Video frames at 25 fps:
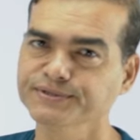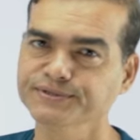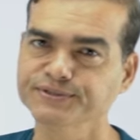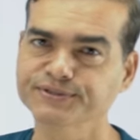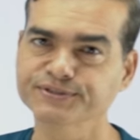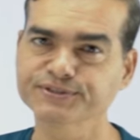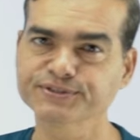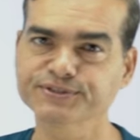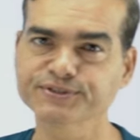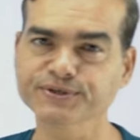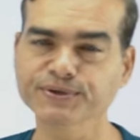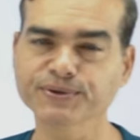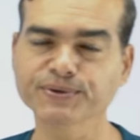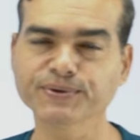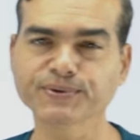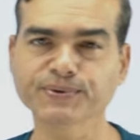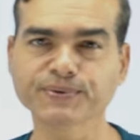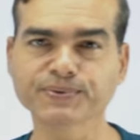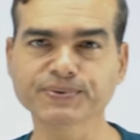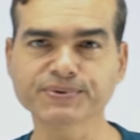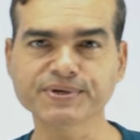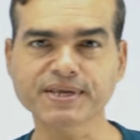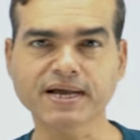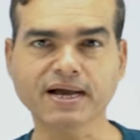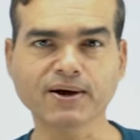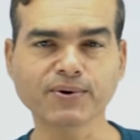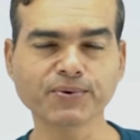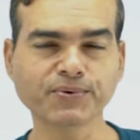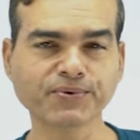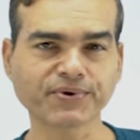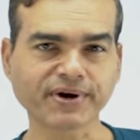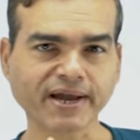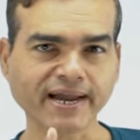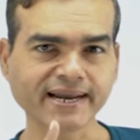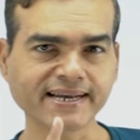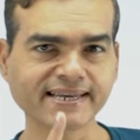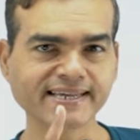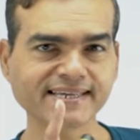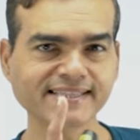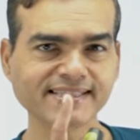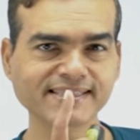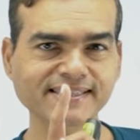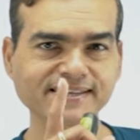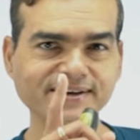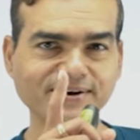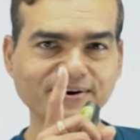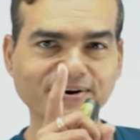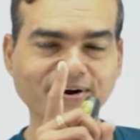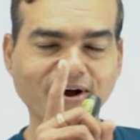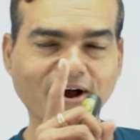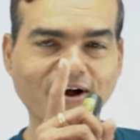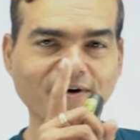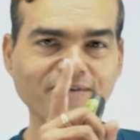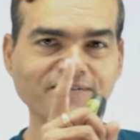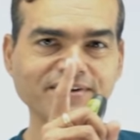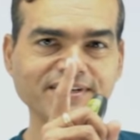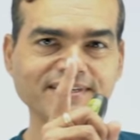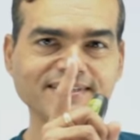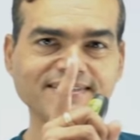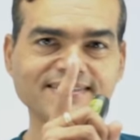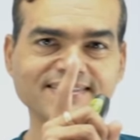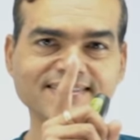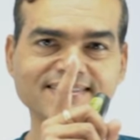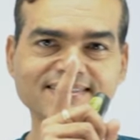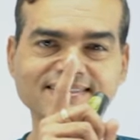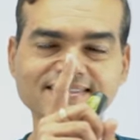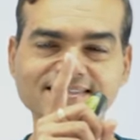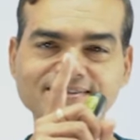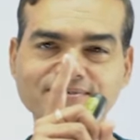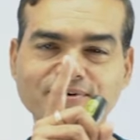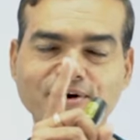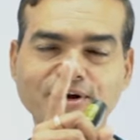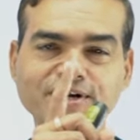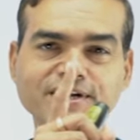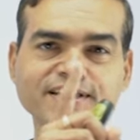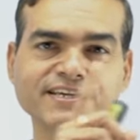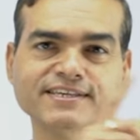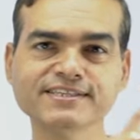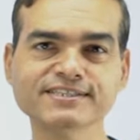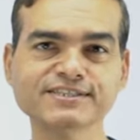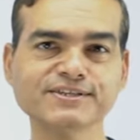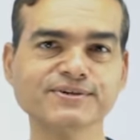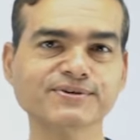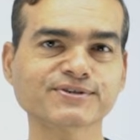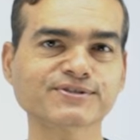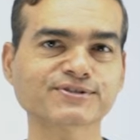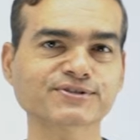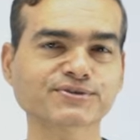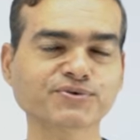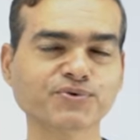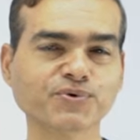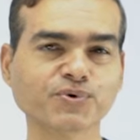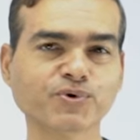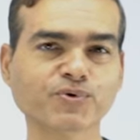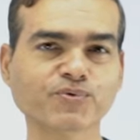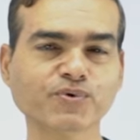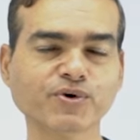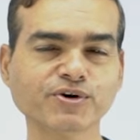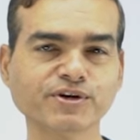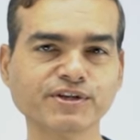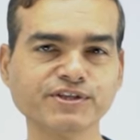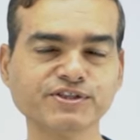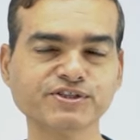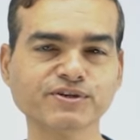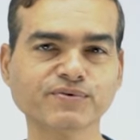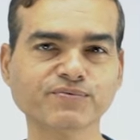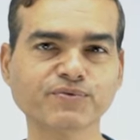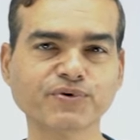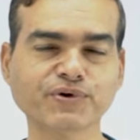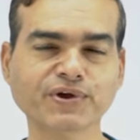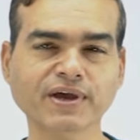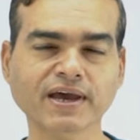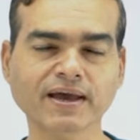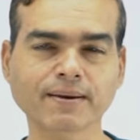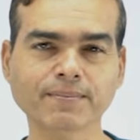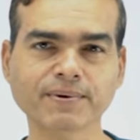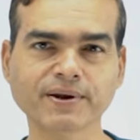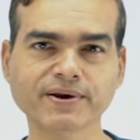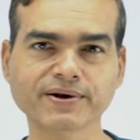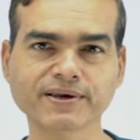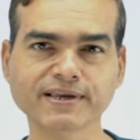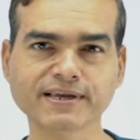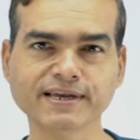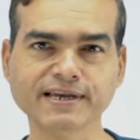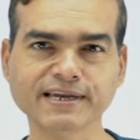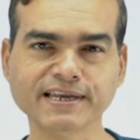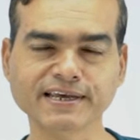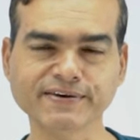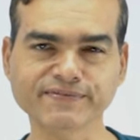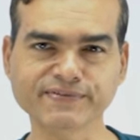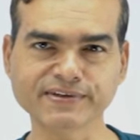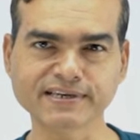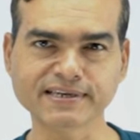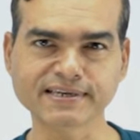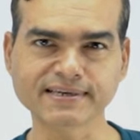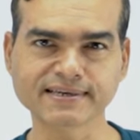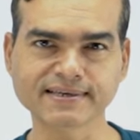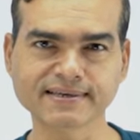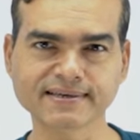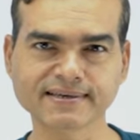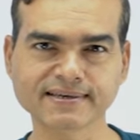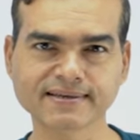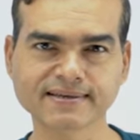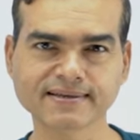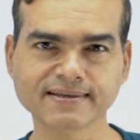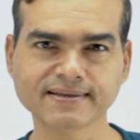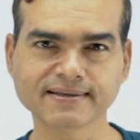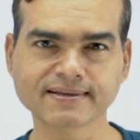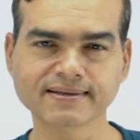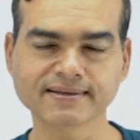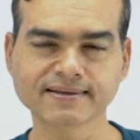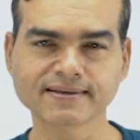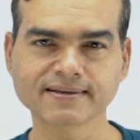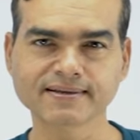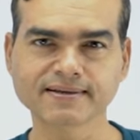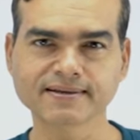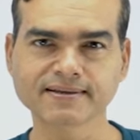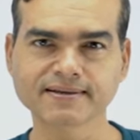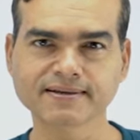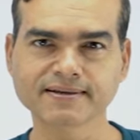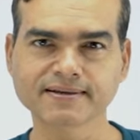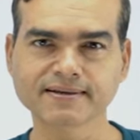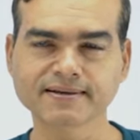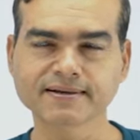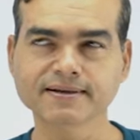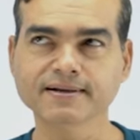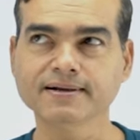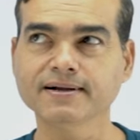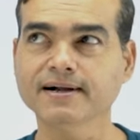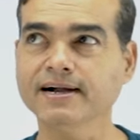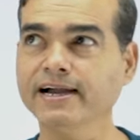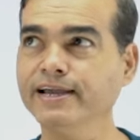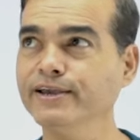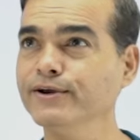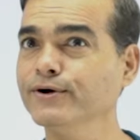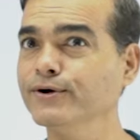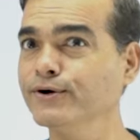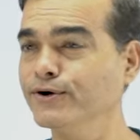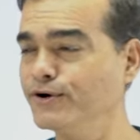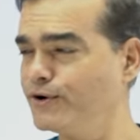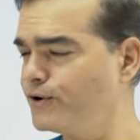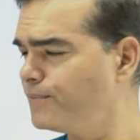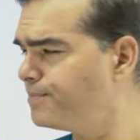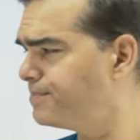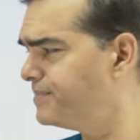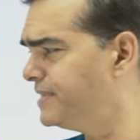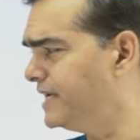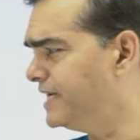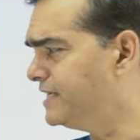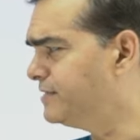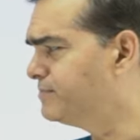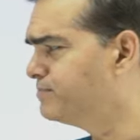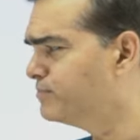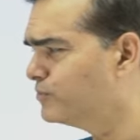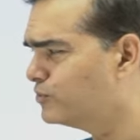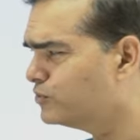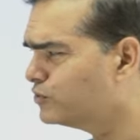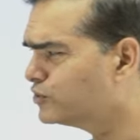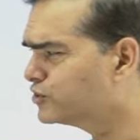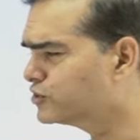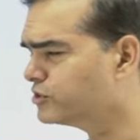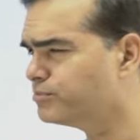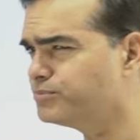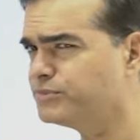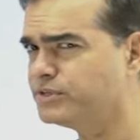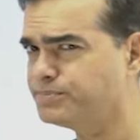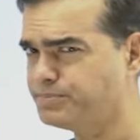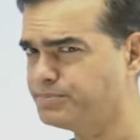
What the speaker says: So now write in your comments. What is your score? What is your vocabulary level? I hope that most of